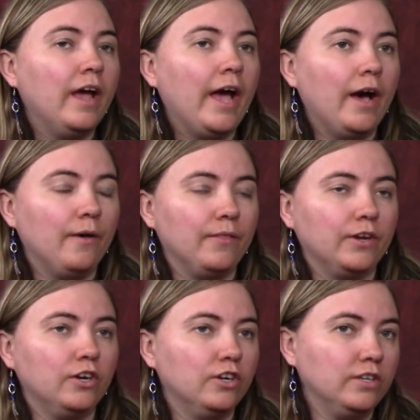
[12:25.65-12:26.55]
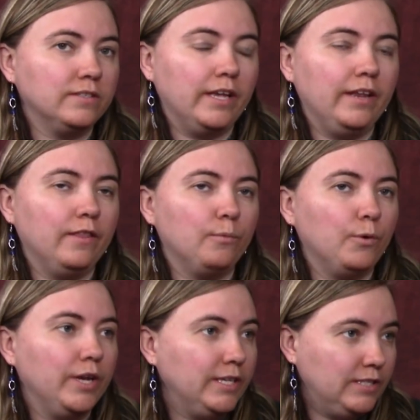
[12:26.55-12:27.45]
how the girls in the
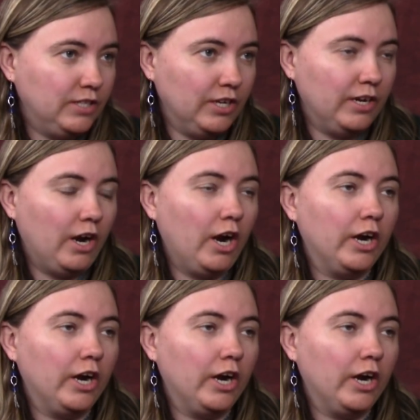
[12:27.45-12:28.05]
priesthood